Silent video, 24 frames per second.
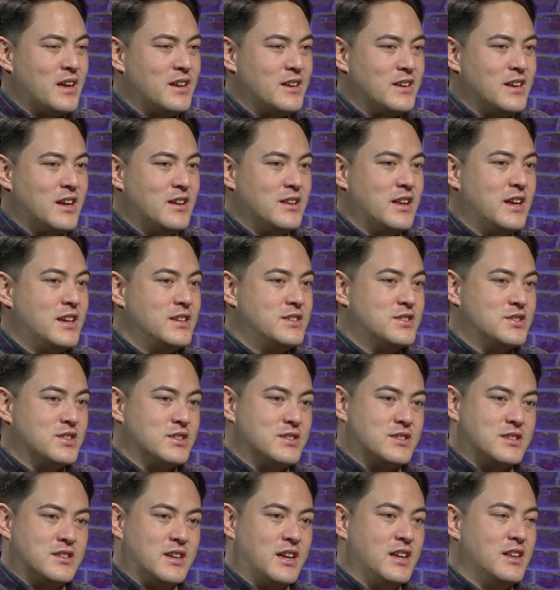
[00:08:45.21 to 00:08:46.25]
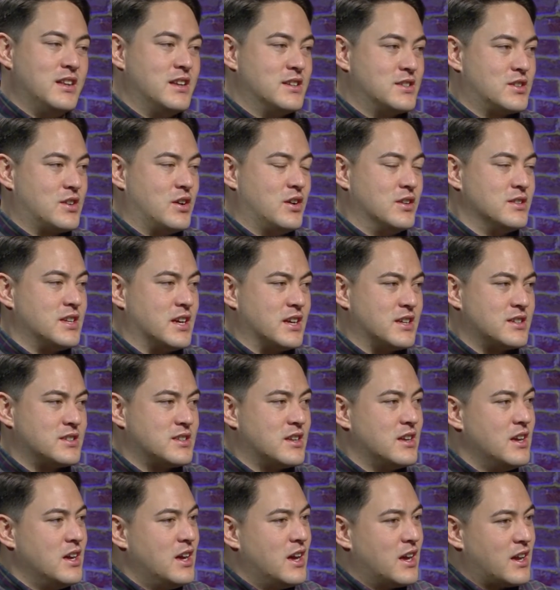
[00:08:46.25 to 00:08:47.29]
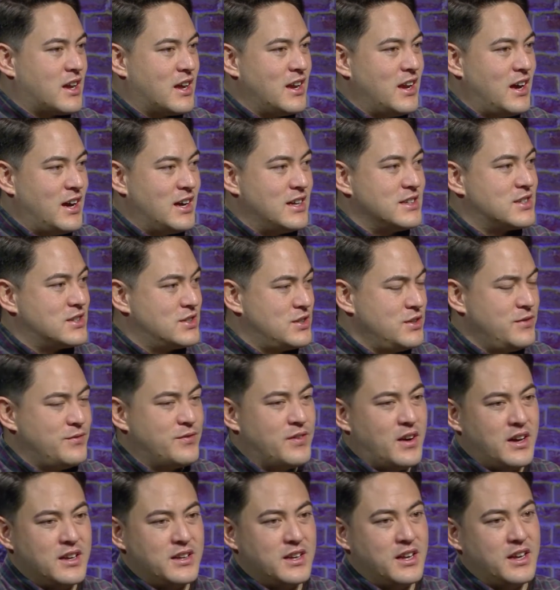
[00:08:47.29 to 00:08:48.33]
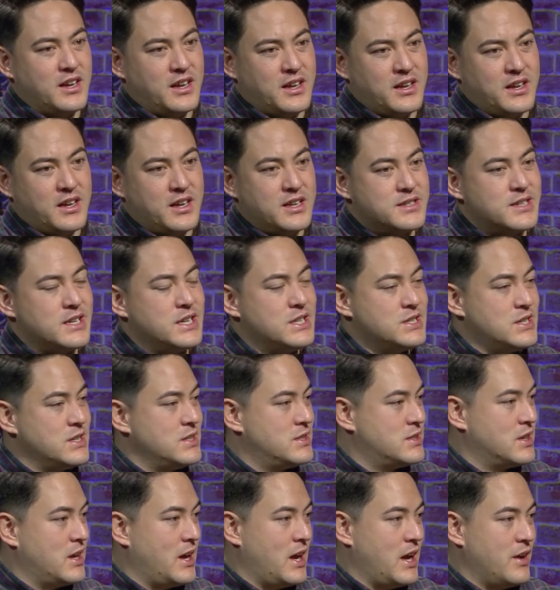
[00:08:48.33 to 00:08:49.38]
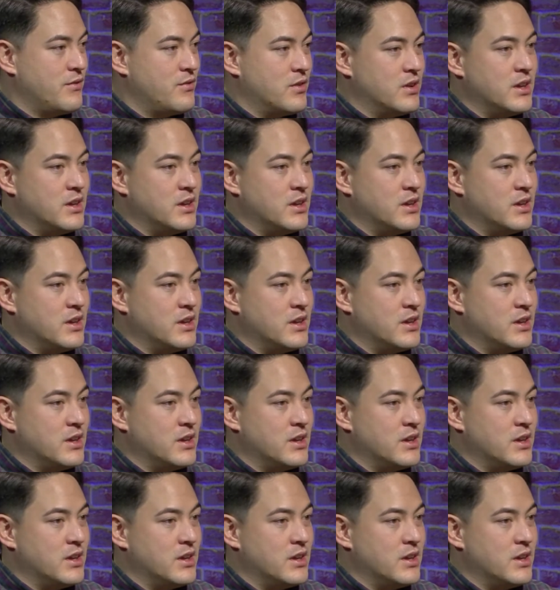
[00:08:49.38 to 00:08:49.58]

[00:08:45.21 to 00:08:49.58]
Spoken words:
Now, ladies, just in this context, can I ask, do you find that it is easy to have